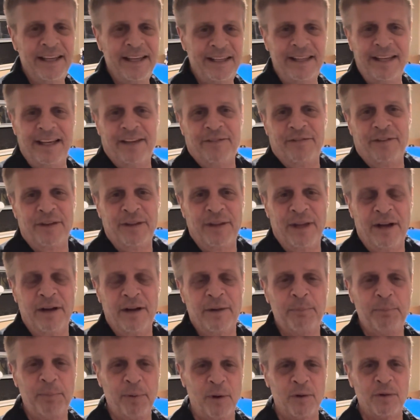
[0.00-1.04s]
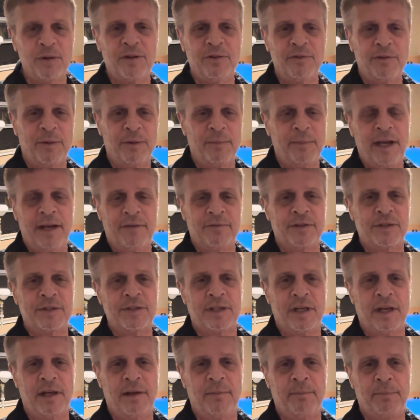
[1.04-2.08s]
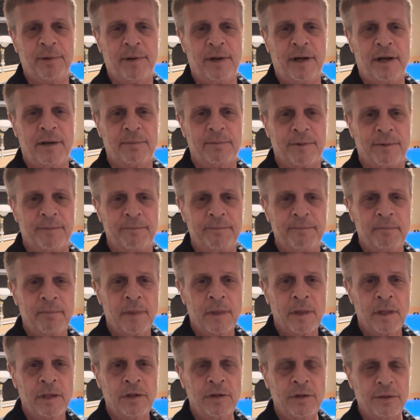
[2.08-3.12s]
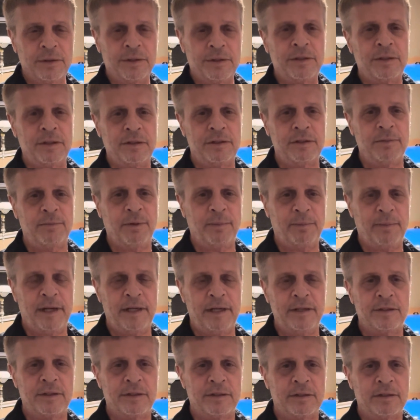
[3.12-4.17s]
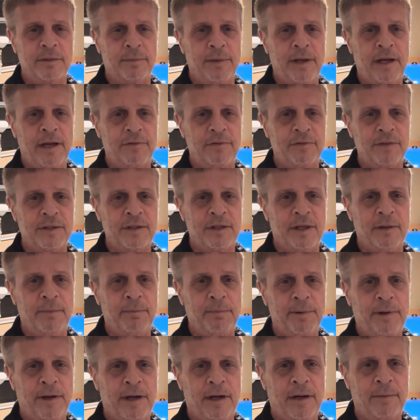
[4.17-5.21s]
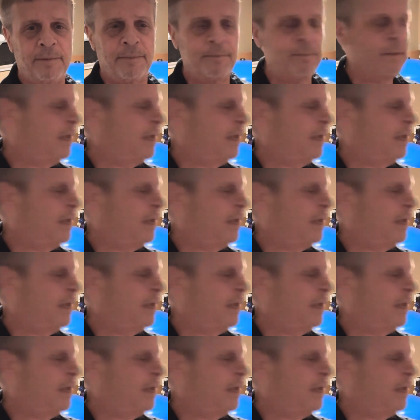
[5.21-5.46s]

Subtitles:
even there, both of them have the same problem. Your system and my system have the same problem.